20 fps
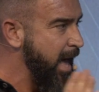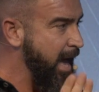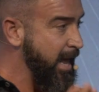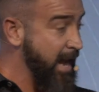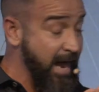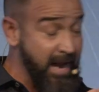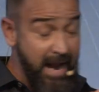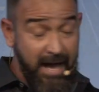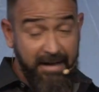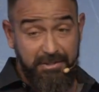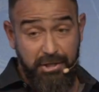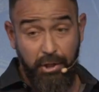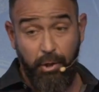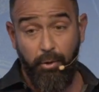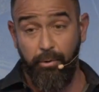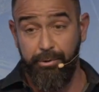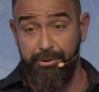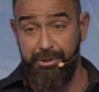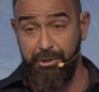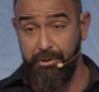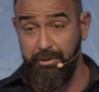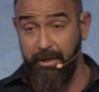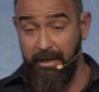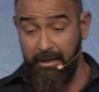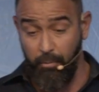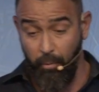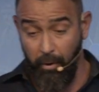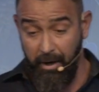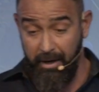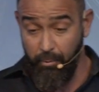And I told you,
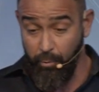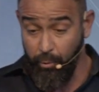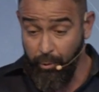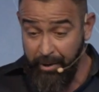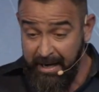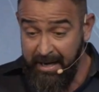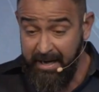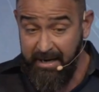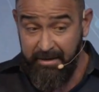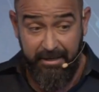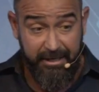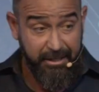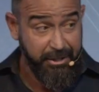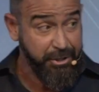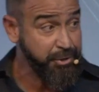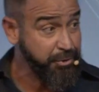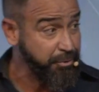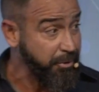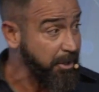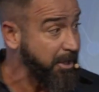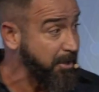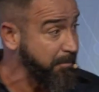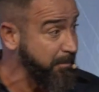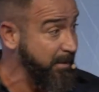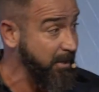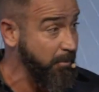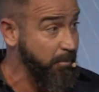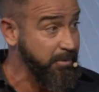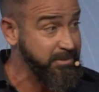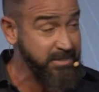like, what really struck
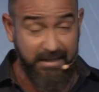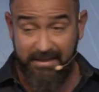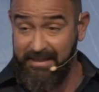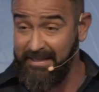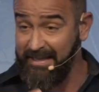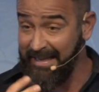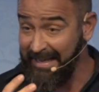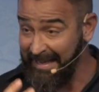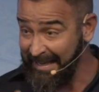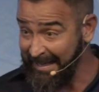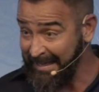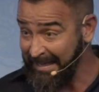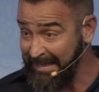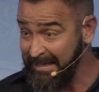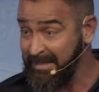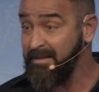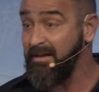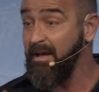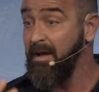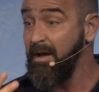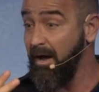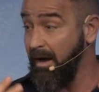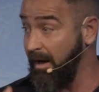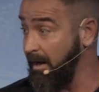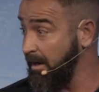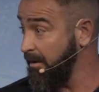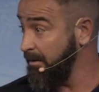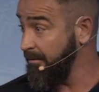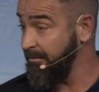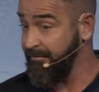me was at the end
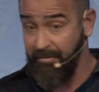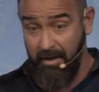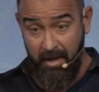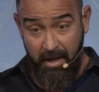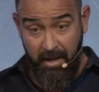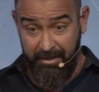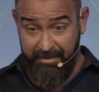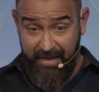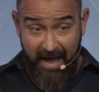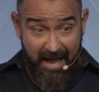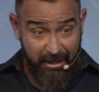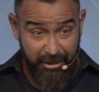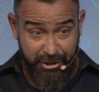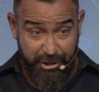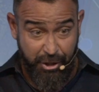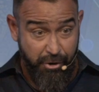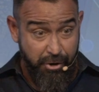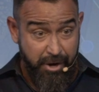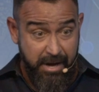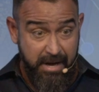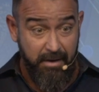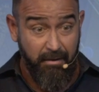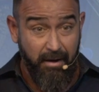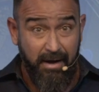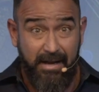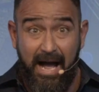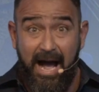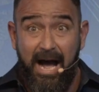of that journey, like,